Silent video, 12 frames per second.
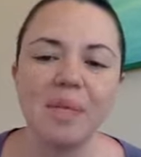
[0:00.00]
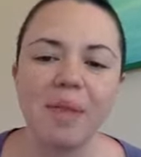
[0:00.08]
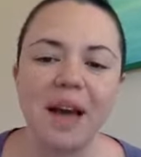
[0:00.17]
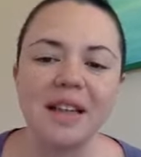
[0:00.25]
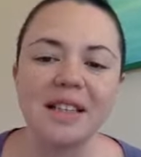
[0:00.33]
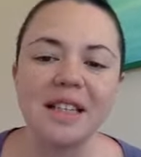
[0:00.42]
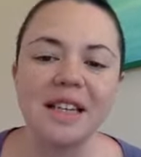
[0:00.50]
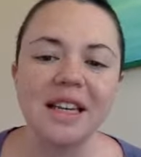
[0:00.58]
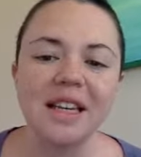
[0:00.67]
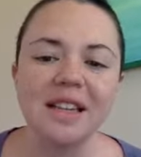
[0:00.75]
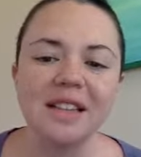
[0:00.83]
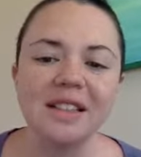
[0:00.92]
as he
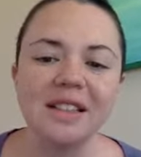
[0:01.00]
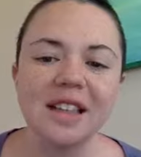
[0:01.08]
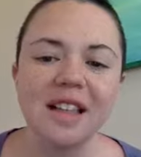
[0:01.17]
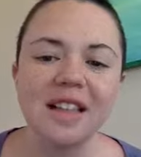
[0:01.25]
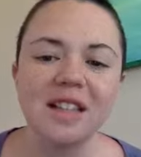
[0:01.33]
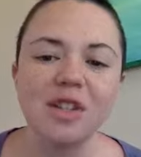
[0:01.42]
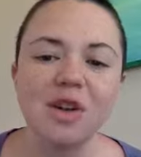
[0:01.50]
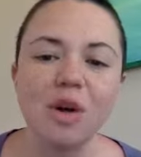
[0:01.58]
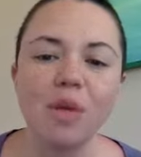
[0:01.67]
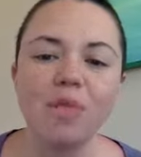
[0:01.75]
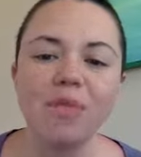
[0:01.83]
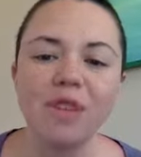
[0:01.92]
is, then this
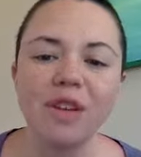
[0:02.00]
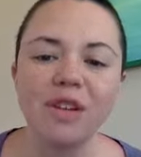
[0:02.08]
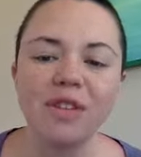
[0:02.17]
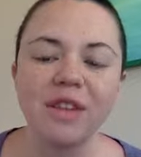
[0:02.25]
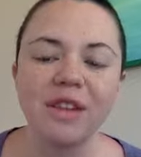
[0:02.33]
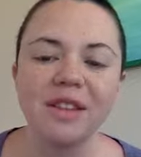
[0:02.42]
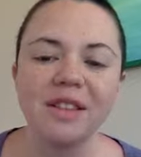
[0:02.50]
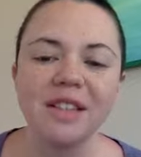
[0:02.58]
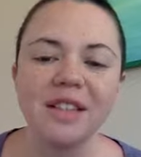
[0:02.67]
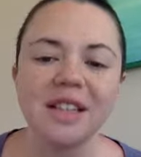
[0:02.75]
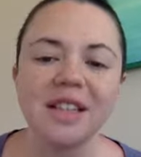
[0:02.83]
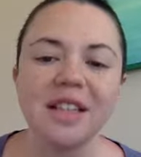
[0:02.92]
gnome friend of his
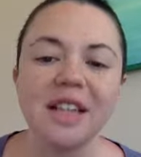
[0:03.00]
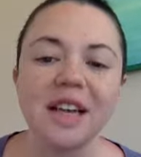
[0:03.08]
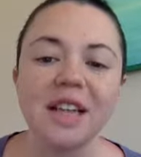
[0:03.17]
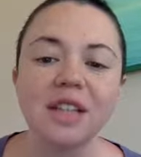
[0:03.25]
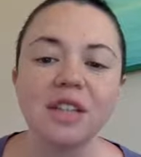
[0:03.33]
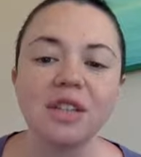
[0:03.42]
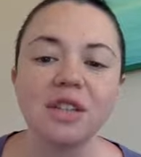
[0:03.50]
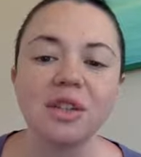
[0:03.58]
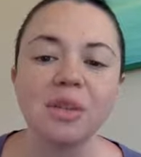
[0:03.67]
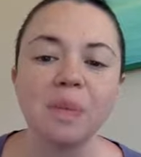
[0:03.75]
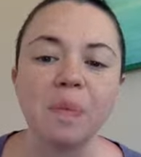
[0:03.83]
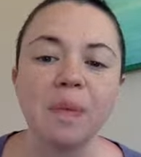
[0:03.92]
that he's connected
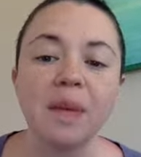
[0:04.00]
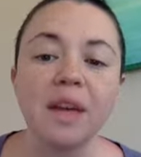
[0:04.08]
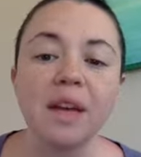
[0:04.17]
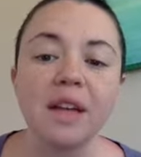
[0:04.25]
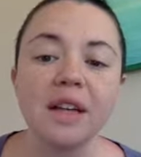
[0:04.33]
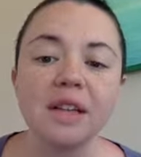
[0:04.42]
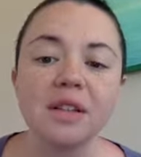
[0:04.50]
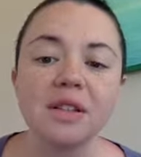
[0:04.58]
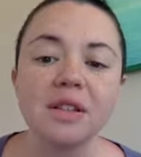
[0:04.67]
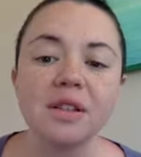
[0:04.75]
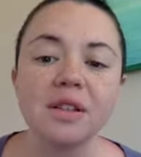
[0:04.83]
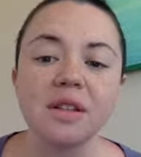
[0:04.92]
to
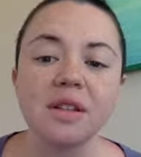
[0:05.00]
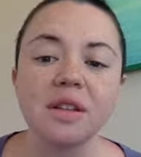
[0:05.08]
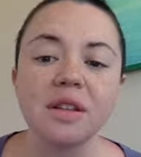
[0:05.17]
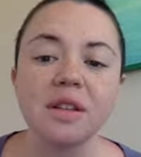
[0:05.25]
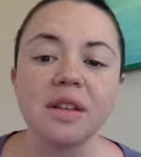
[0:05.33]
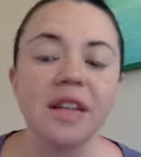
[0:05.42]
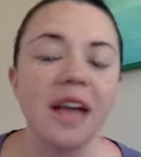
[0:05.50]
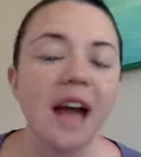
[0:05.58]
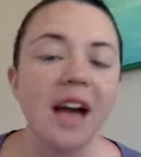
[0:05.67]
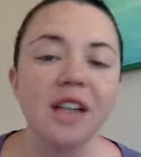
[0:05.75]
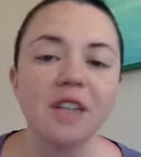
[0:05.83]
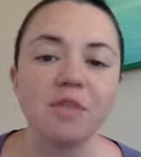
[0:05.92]
is the
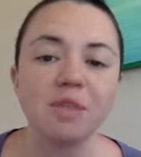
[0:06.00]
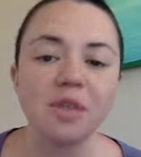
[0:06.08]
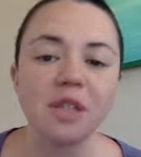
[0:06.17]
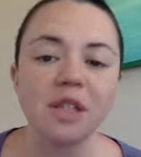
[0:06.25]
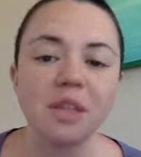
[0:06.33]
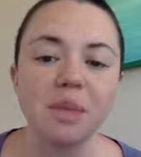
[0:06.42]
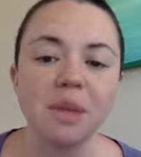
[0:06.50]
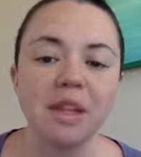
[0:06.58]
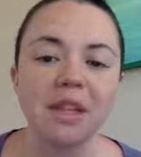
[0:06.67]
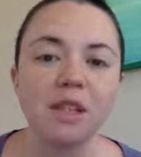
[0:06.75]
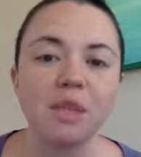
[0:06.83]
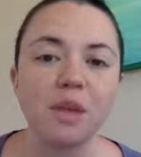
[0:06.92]
active participant
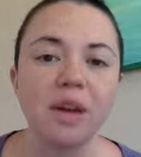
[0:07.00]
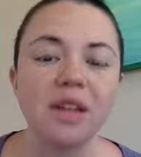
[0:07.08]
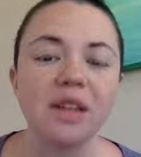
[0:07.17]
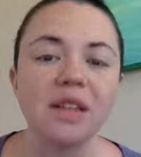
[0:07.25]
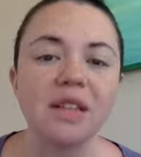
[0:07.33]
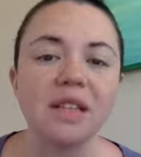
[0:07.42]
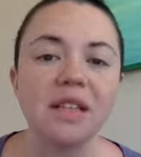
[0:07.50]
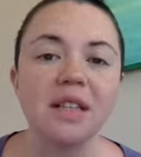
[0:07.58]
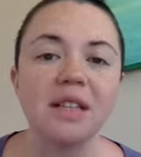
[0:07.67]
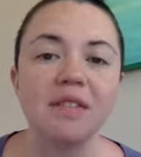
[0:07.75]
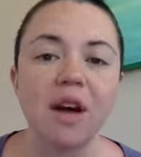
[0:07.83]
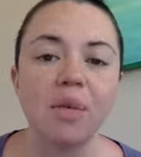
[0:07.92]
in spreading the
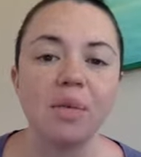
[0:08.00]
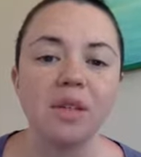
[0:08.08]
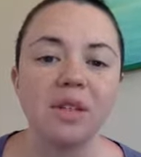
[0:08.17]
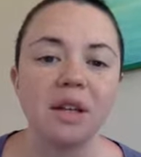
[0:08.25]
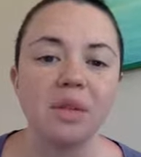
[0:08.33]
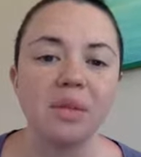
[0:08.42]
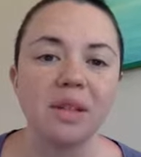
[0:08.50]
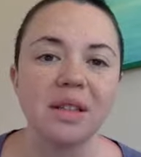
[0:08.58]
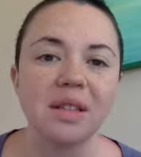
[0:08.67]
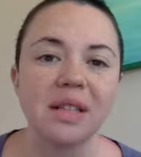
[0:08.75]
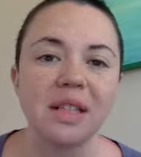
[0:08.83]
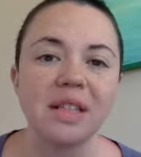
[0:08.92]
seeds of that wisdom and the
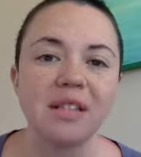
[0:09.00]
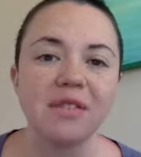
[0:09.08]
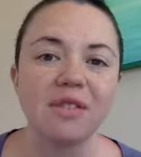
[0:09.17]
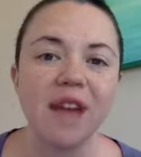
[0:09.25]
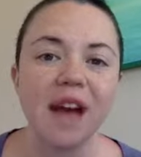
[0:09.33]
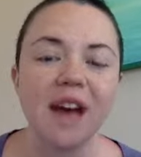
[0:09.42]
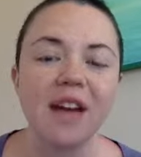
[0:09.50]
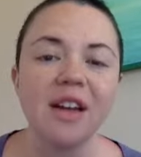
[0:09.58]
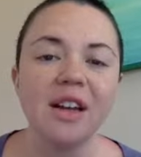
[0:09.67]
seeds of that